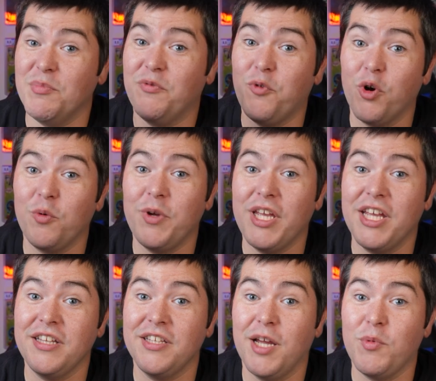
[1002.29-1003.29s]
before we
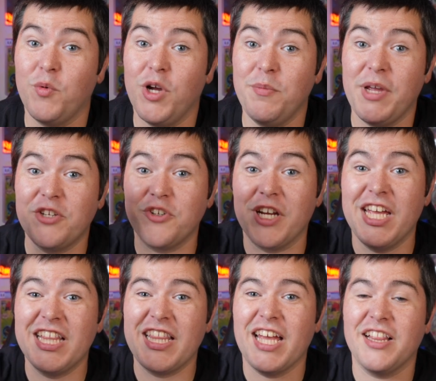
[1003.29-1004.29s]
hit number one, make sure to
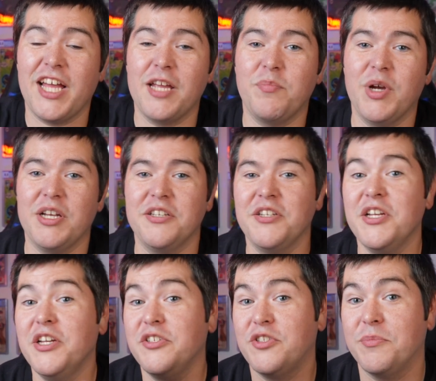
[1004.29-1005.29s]
hit that like button,
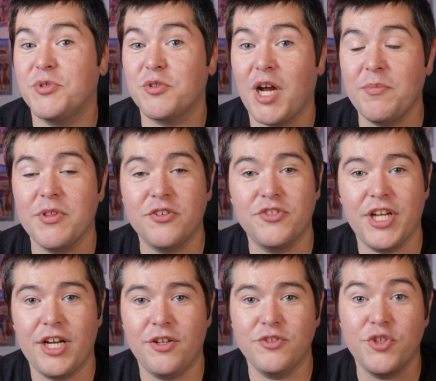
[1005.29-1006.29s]
subscribe to the
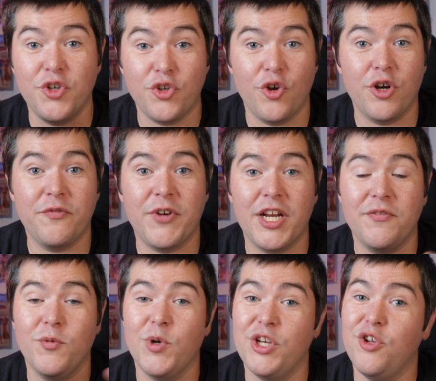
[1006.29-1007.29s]
channel so you're notified
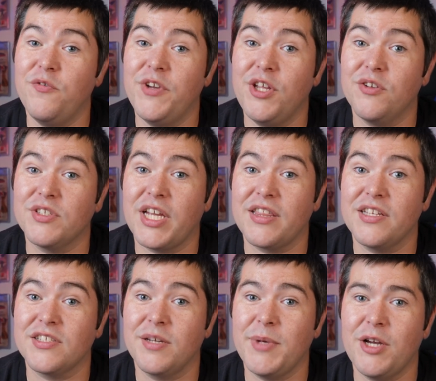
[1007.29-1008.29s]
of when new videos like
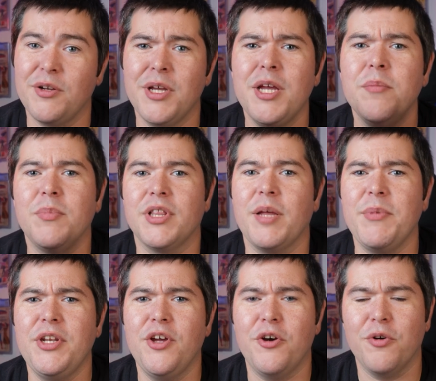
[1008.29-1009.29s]
this come out. But let me
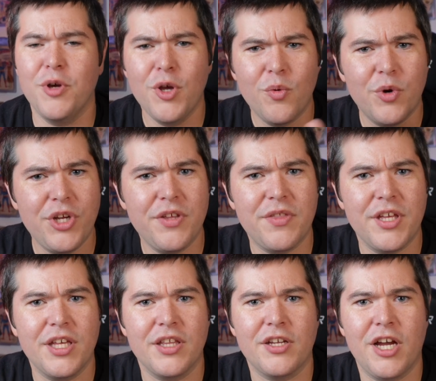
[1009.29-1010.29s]
know, what do you
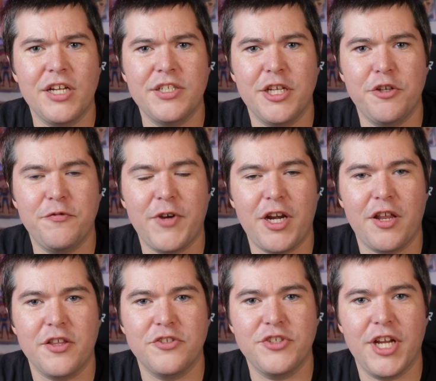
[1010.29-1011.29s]
think of the content you found on
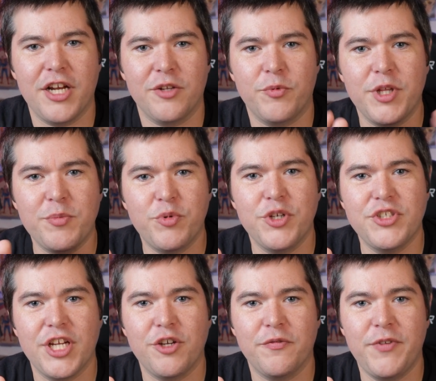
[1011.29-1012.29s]
this channel? Really
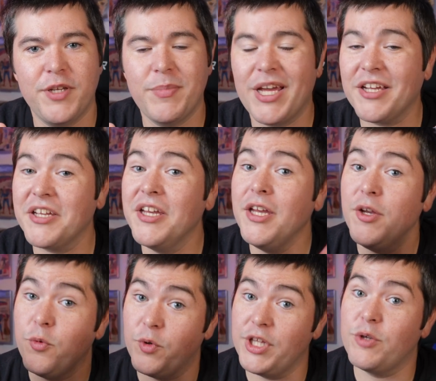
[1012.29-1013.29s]
appreciate your feedback.
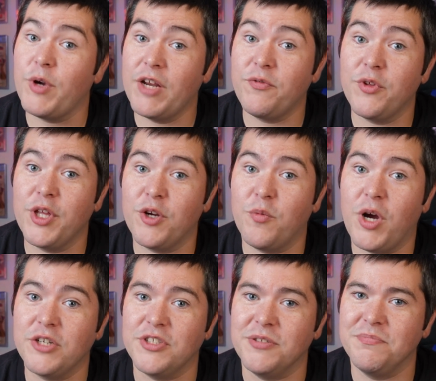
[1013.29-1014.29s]
Really grateful that you're
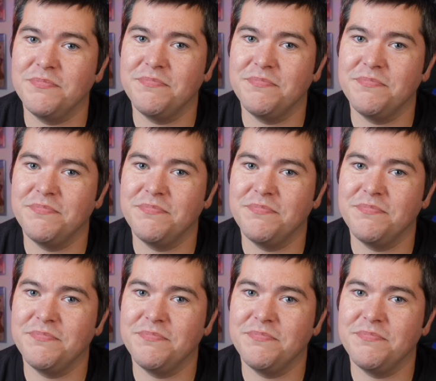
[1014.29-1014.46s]
watching.